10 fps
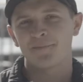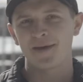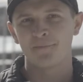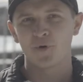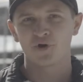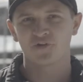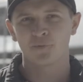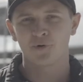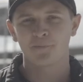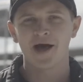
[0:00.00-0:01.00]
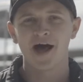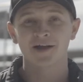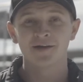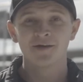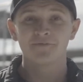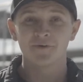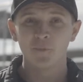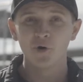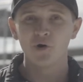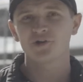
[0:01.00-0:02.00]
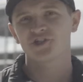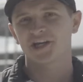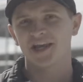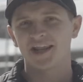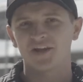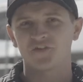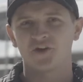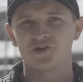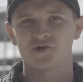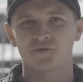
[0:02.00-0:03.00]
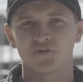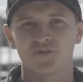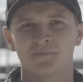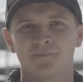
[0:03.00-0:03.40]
Bend Motorsport Park. For more, check out our socials.